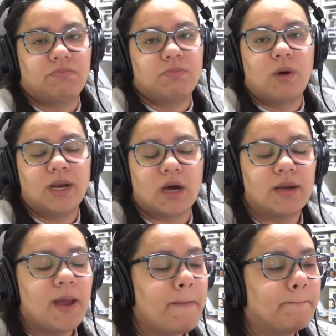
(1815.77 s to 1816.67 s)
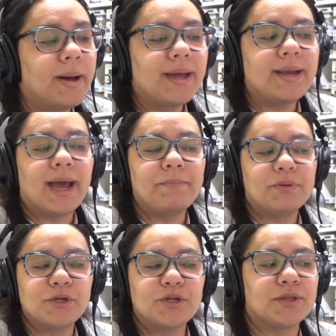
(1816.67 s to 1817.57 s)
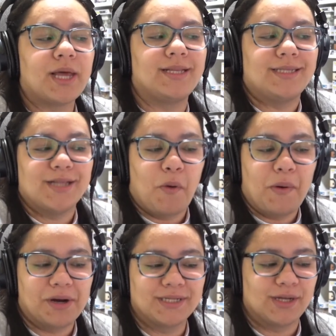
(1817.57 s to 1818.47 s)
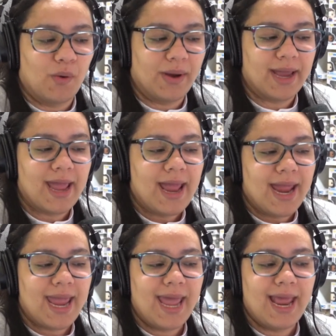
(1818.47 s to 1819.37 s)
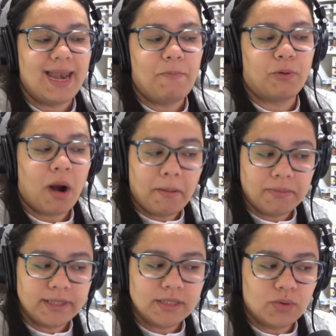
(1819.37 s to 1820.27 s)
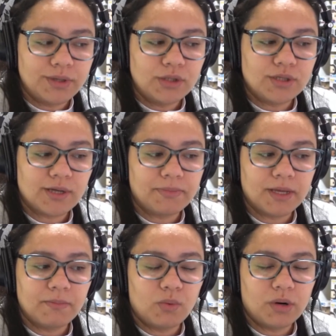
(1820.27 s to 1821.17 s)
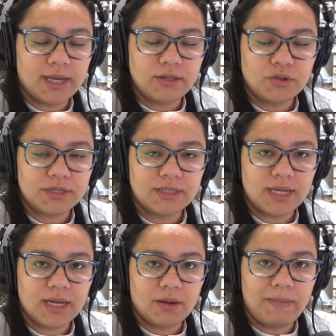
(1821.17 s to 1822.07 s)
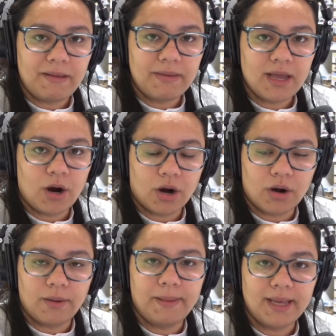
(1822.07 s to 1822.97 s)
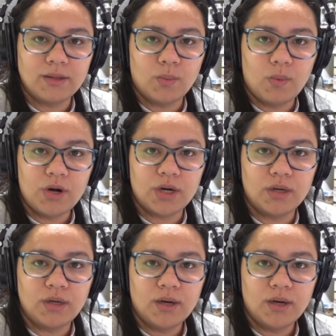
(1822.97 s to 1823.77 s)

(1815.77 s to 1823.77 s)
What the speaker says: Why not? But I'm pretty sure that's not where it's going. And probably it's going to something more interesting. Or maybe her being the one